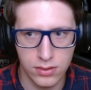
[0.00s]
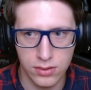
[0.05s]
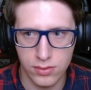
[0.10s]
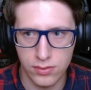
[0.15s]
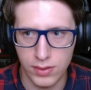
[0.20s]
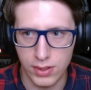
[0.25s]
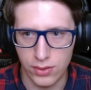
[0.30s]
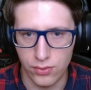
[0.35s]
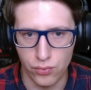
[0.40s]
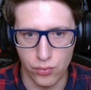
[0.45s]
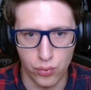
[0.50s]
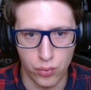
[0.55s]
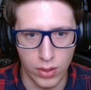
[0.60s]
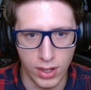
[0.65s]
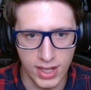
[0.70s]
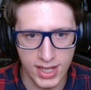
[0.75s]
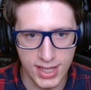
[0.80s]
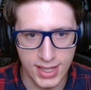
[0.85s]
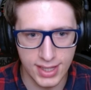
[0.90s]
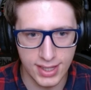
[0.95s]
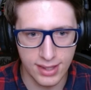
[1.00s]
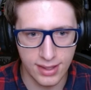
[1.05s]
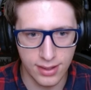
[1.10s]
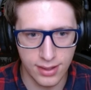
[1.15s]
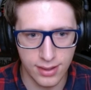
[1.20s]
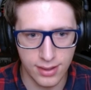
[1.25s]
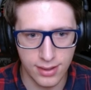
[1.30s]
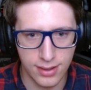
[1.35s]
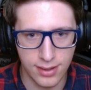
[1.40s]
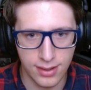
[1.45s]
Wait, what?
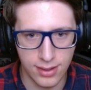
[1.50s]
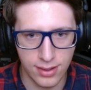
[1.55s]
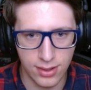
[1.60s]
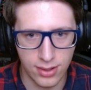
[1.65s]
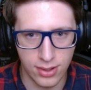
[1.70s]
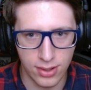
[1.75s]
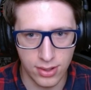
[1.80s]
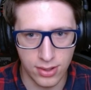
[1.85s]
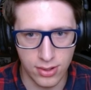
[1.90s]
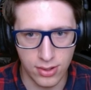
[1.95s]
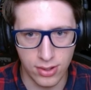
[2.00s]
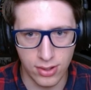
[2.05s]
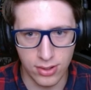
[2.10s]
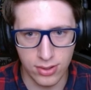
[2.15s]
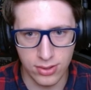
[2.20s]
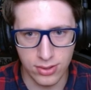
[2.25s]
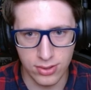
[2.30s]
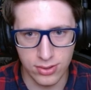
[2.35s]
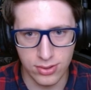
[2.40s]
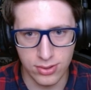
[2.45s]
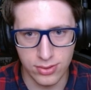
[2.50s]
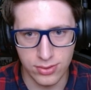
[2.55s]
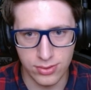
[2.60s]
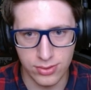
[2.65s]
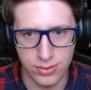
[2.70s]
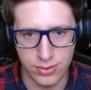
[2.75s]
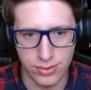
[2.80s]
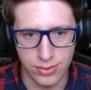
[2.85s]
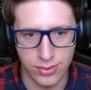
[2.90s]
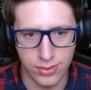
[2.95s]

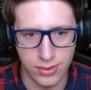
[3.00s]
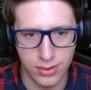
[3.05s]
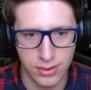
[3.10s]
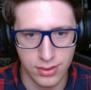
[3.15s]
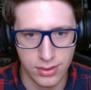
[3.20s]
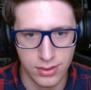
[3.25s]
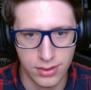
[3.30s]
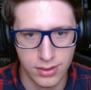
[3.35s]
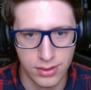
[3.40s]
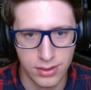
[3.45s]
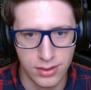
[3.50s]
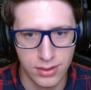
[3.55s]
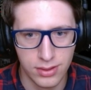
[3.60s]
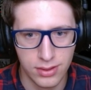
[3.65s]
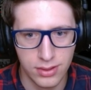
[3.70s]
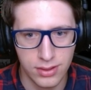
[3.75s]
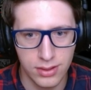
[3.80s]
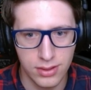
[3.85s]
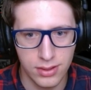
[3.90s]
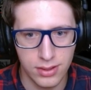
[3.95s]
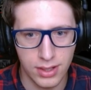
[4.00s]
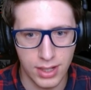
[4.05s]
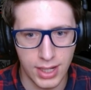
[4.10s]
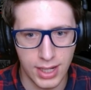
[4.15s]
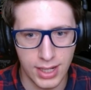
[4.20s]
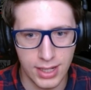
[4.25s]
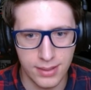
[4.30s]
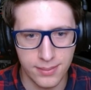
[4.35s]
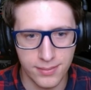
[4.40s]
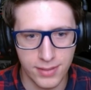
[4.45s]
Oh!
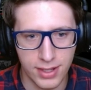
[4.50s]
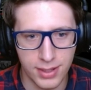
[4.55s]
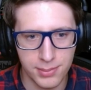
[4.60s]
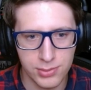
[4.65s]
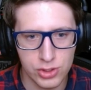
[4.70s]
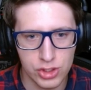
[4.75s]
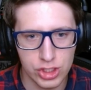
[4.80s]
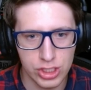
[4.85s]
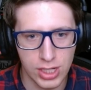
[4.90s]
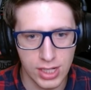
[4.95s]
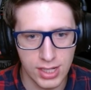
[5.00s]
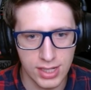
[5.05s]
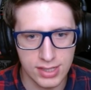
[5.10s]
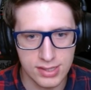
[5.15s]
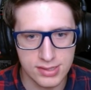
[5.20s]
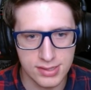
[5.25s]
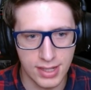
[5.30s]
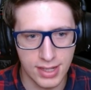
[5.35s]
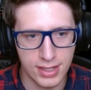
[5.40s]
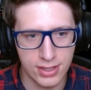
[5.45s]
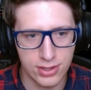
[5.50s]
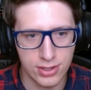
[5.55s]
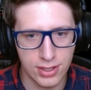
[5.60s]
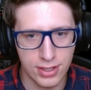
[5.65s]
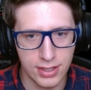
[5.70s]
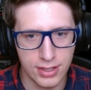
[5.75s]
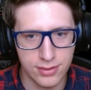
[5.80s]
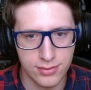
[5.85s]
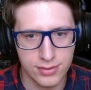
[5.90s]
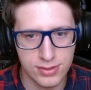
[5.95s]
I'm I'm shocked. I
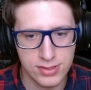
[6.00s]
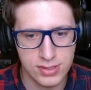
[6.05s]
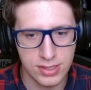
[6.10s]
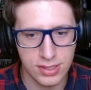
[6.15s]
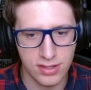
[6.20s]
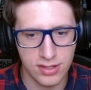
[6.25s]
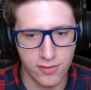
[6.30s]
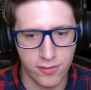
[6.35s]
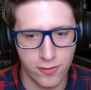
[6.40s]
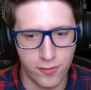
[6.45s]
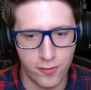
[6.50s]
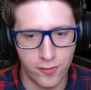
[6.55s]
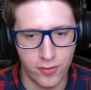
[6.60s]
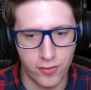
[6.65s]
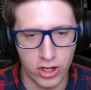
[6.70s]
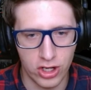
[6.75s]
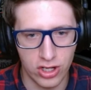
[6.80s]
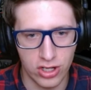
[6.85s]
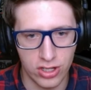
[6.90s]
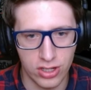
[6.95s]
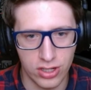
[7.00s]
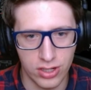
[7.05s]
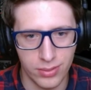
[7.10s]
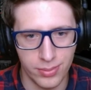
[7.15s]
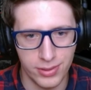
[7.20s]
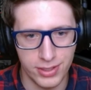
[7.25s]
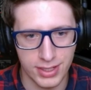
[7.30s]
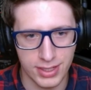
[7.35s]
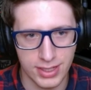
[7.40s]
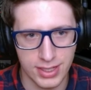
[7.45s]
thought it was gonna fall,
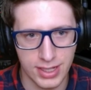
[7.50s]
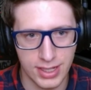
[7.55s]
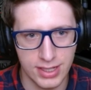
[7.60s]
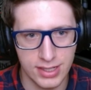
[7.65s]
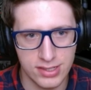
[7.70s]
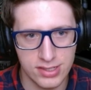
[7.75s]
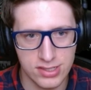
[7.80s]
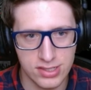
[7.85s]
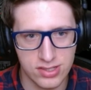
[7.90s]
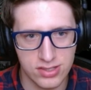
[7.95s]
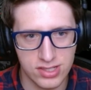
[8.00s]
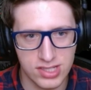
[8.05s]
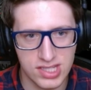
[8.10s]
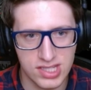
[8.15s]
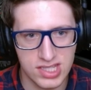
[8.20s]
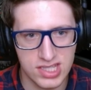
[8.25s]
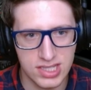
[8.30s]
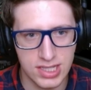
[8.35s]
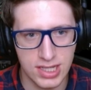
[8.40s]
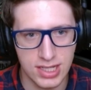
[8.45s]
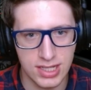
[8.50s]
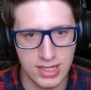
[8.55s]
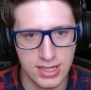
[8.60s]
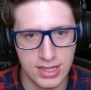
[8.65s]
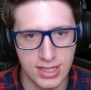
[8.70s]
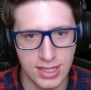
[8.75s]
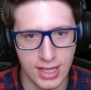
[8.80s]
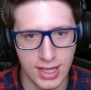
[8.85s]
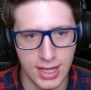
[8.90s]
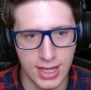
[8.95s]
but it kind of just stayed in
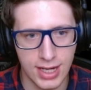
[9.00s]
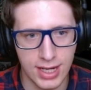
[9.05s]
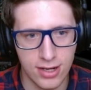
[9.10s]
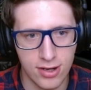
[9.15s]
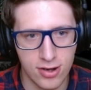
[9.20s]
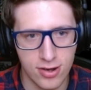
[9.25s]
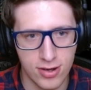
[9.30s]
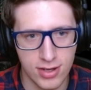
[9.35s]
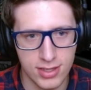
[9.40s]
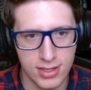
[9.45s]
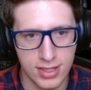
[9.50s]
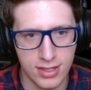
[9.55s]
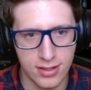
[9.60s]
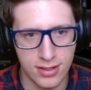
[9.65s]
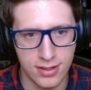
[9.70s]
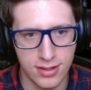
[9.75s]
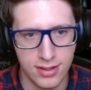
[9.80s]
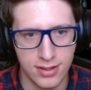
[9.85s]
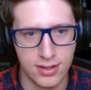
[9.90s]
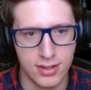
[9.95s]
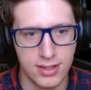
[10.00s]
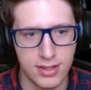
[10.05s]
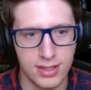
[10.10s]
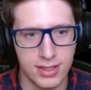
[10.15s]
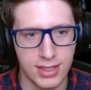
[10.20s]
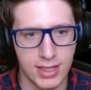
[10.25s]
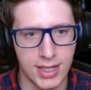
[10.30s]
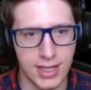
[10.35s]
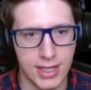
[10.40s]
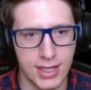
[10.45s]
the air and then,
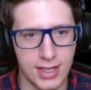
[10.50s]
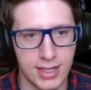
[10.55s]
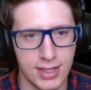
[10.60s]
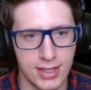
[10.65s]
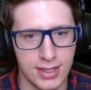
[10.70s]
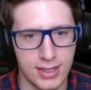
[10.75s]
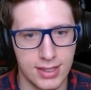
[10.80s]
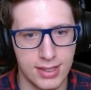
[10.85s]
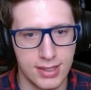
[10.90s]
yeah,